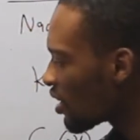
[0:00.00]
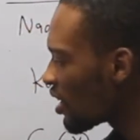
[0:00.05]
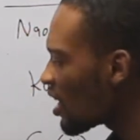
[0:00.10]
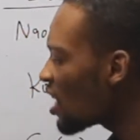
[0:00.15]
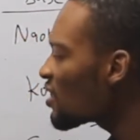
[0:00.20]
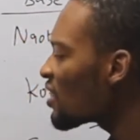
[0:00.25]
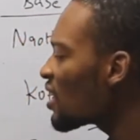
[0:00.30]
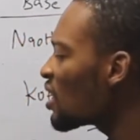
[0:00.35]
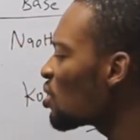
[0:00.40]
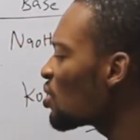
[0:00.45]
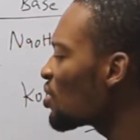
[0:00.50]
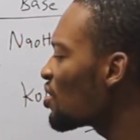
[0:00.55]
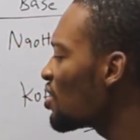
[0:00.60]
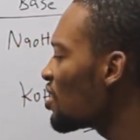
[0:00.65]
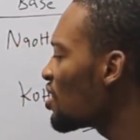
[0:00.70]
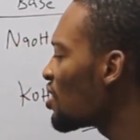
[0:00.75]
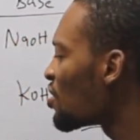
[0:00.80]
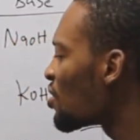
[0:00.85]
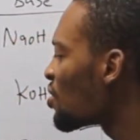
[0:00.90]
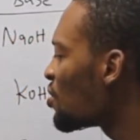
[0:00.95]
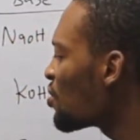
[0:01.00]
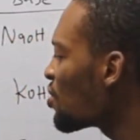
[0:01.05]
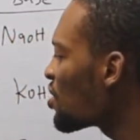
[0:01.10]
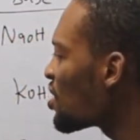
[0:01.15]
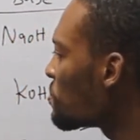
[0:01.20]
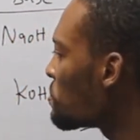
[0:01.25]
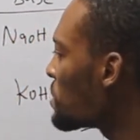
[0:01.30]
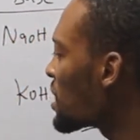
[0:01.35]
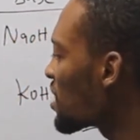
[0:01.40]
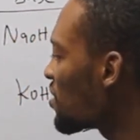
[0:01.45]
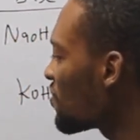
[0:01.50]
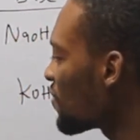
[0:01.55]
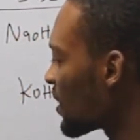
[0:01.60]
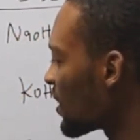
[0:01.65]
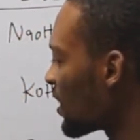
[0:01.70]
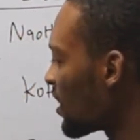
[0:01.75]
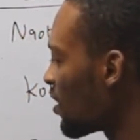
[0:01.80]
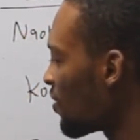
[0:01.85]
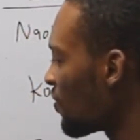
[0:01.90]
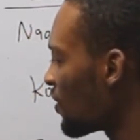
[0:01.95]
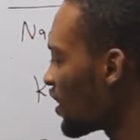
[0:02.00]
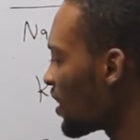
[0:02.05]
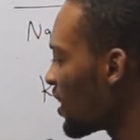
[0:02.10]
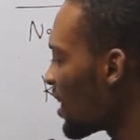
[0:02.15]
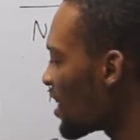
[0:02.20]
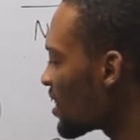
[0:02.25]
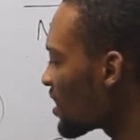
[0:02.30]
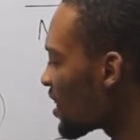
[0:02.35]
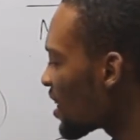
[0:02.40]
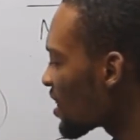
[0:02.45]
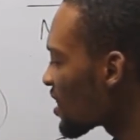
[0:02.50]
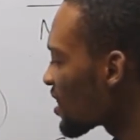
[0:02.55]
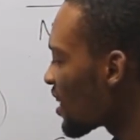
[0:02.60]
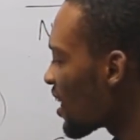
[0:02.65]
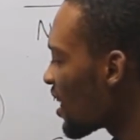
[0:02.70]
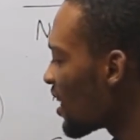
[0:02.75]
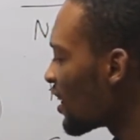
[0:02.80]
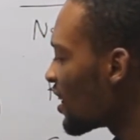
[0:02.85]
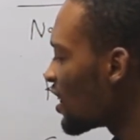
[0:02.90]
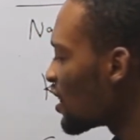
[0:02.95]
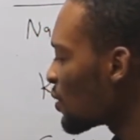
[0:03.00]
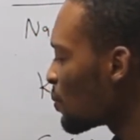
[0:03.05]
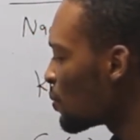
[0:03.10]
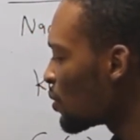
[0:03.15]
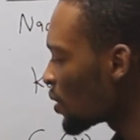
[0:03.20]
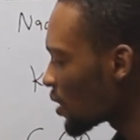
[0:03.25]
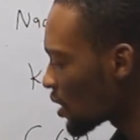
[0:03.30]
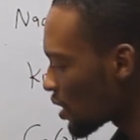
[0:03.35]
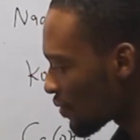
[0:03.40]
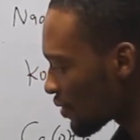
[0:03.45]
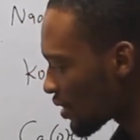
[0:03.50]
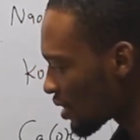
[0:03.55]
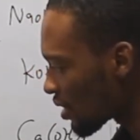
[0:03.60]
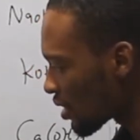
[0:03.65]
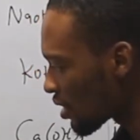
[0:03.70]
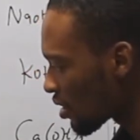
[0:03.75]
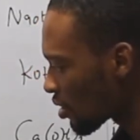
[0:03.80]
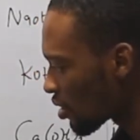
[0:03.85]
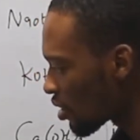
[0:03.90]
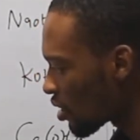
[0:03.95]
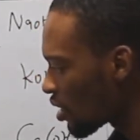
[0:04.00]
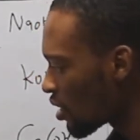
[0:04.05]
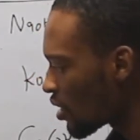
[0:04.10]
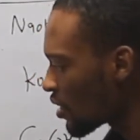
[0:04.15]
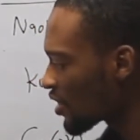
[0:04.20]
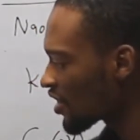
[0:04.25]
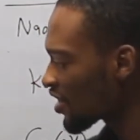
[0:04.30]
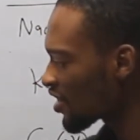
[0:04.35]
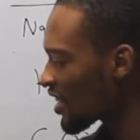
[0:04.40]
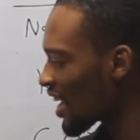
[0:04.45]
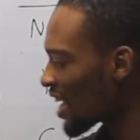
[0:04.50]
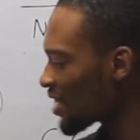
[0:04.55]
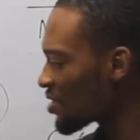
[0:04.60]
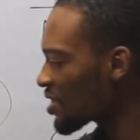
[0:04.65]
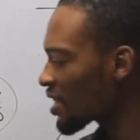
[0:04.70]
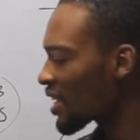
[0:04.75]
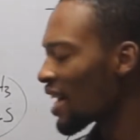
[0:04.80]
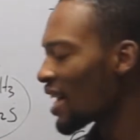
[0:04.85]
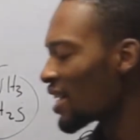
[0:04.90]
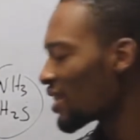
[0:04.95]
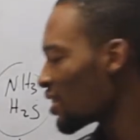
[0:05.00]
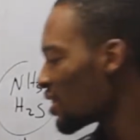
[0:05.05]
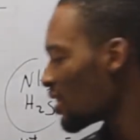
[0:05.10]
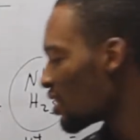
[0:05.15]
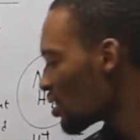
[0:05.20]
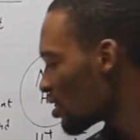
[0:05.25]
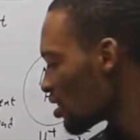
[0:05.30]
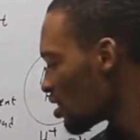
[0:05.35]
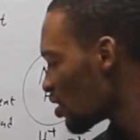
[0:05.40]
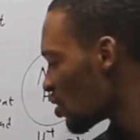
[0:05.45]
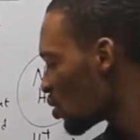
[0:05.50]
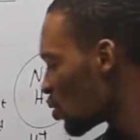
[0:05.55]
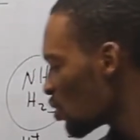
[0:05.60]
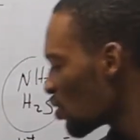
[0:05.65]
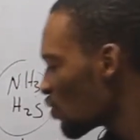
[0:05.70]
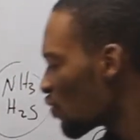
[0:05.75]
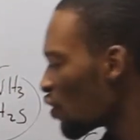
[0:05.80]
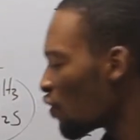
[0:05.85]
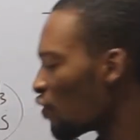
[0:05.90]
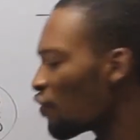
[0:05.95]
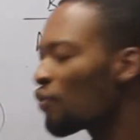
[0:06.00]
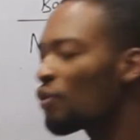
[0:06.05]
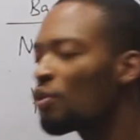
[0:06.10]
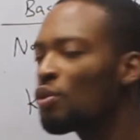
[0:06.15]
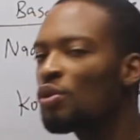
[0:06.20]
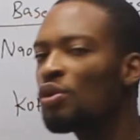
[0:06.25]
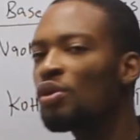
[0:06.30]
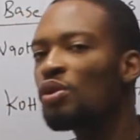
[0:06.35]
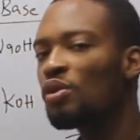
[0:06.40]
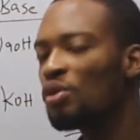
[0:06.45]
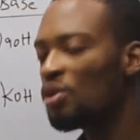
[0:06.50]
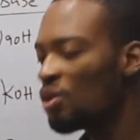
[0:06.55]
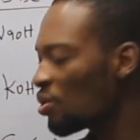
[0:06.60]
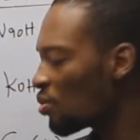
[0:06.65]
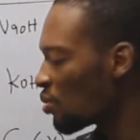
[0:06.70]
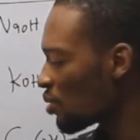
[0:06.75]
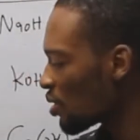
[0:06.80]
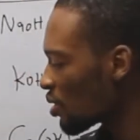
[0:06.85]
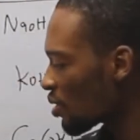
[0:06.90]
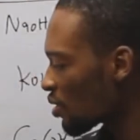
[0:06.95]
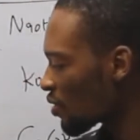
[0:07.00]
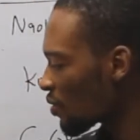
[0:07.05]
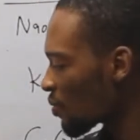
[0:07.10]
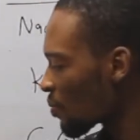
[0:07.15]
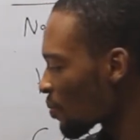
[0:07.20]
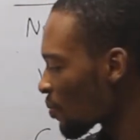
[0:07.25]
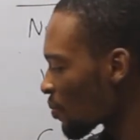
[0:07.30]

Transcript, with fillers: H N O three is used in making fertilizers and explosives. Citric acid is used for fruit juice.